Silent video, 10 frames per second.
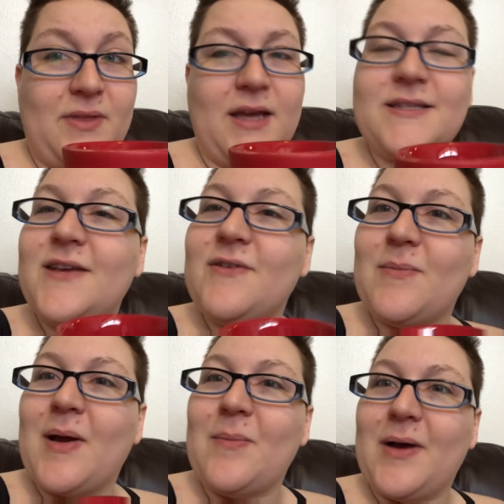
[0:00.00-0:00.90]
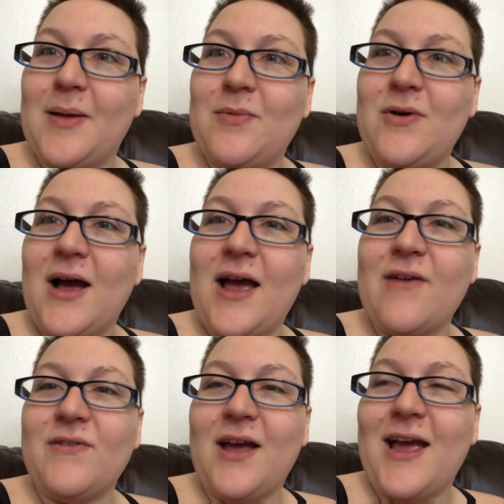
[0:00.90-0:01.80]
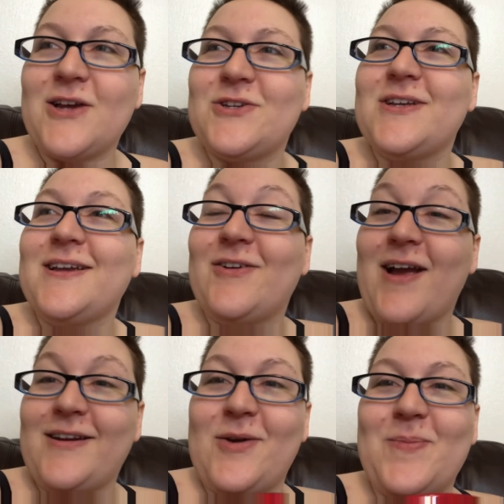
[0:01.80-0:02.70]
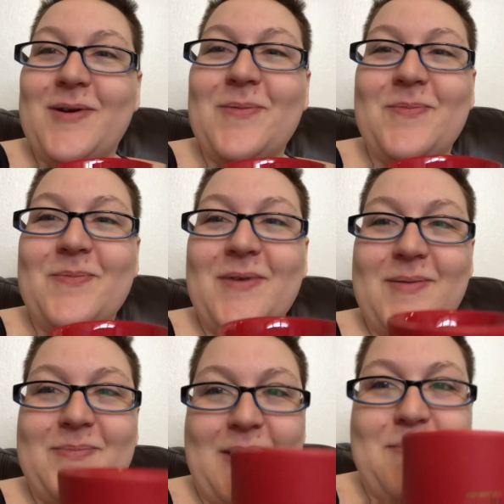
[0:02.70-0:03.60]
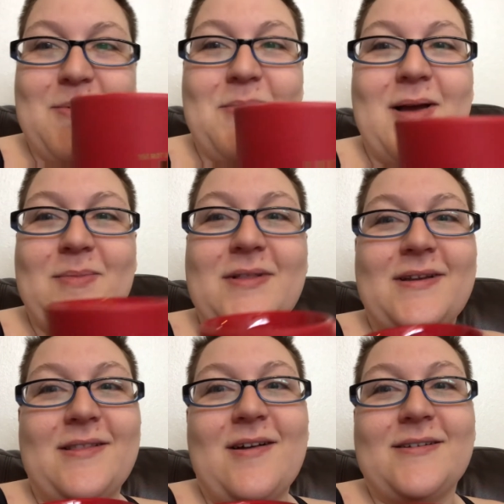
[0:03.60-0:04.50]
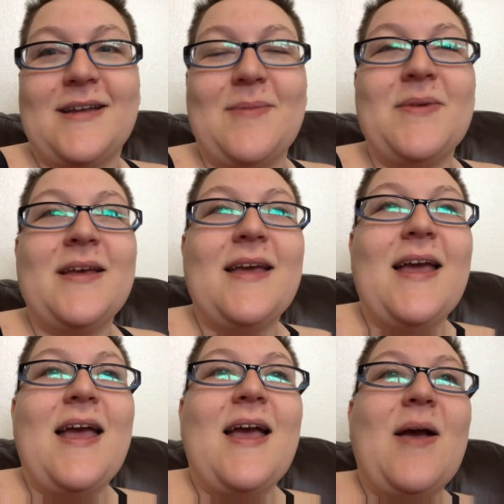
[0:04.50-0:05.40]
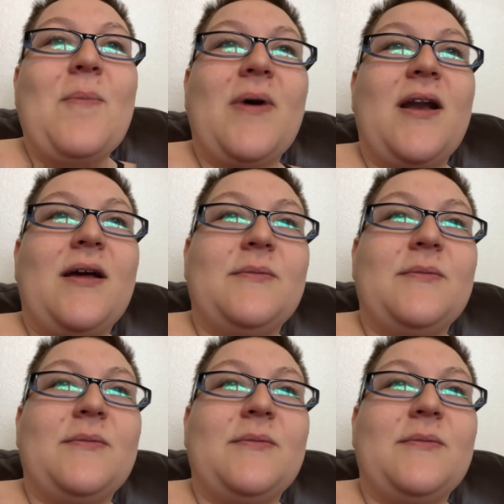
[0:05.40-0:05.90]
It's even my Bible. I have not actually cracked open a paper Bible in a long time. But,